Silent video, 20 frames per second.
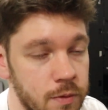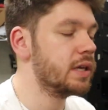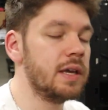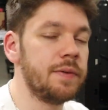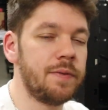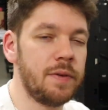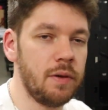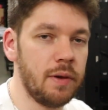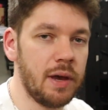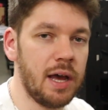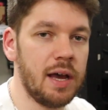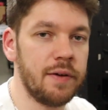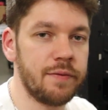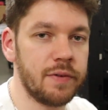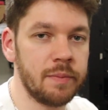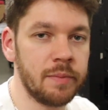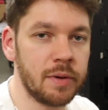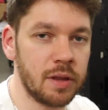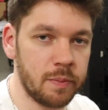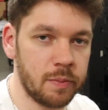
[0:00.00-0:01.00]
If you have
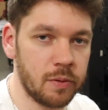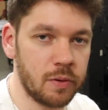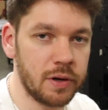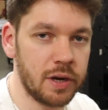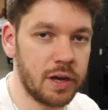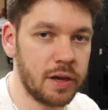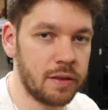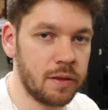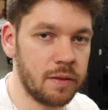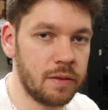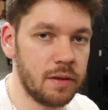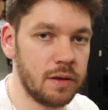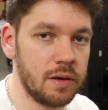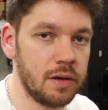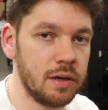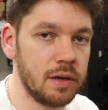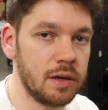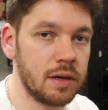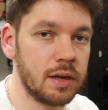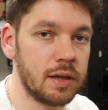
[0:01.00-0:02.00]
a motherboard other
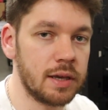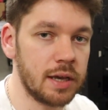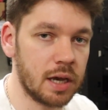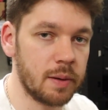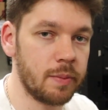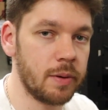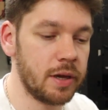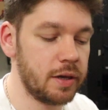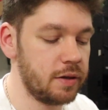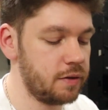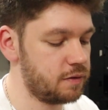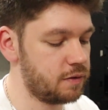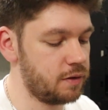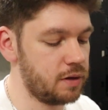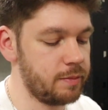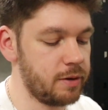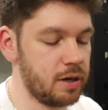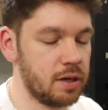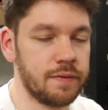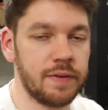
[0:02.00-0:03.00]
than Gigabyte, so
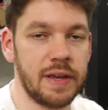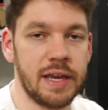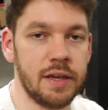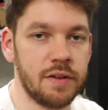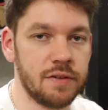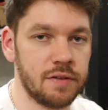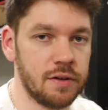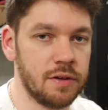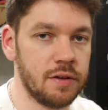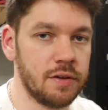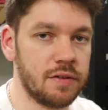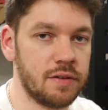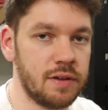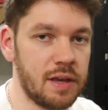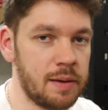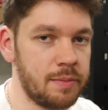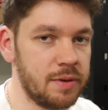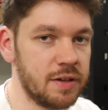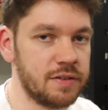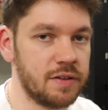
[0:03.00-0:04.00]
you might have ASUS,
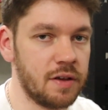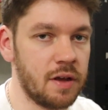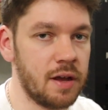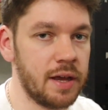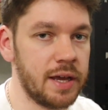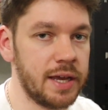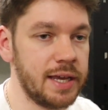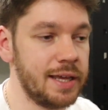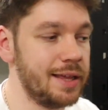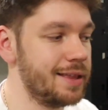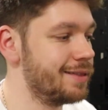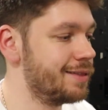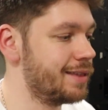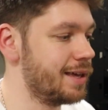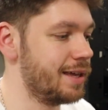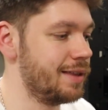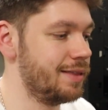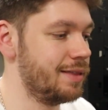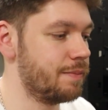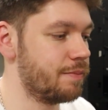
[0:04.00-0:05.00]
MSI,
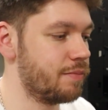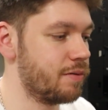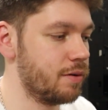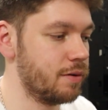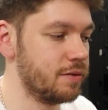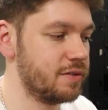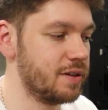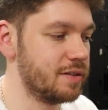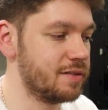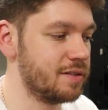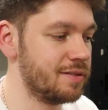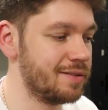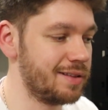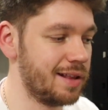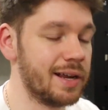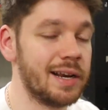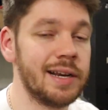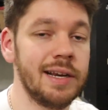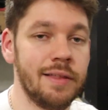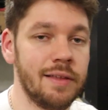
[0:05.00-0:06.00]
then the process is
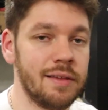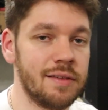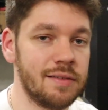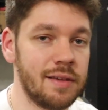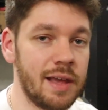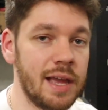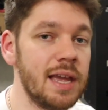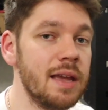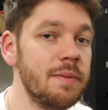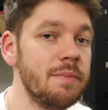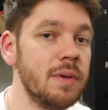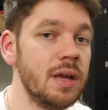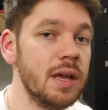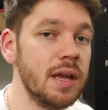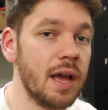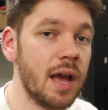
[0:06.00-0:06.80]
likely the same.